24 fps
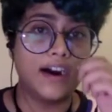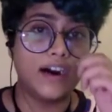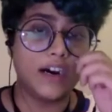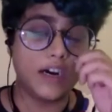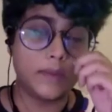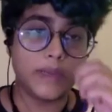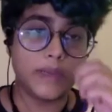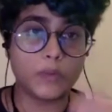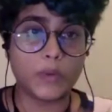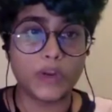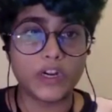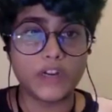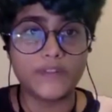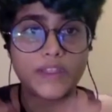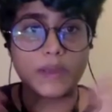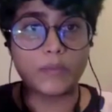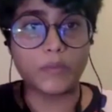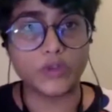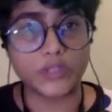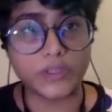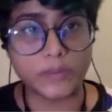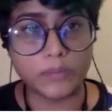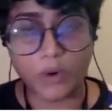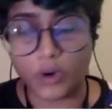and one of
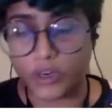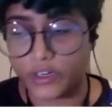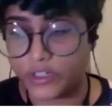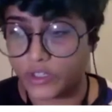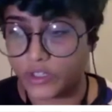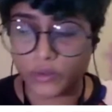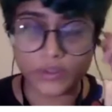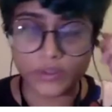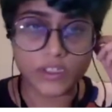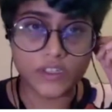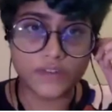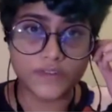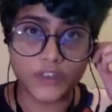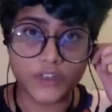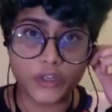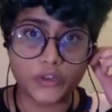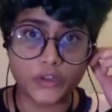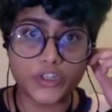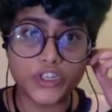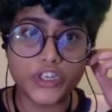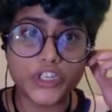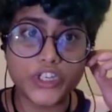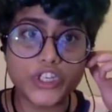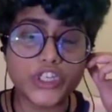their most important sources of
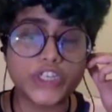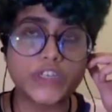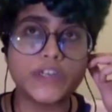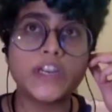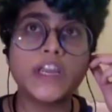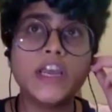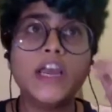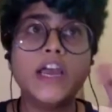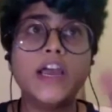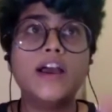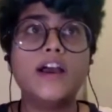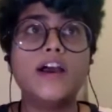nutrition.